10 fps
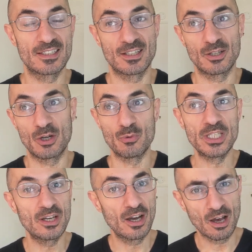
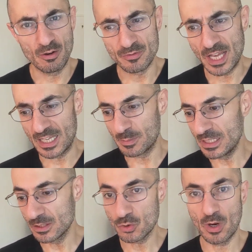arena of
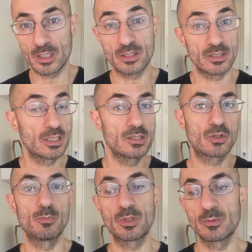diabetes, chronic disease,
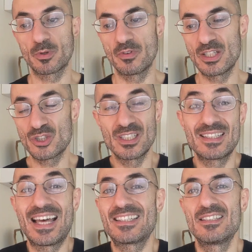complete prevention,
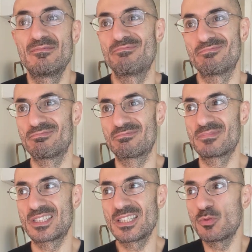and that didn't
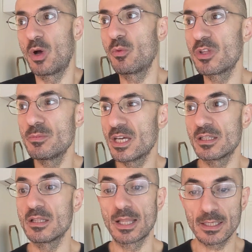sit well with me. I
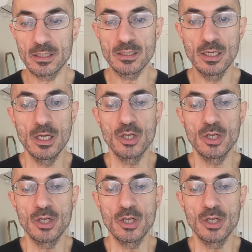didn't like it.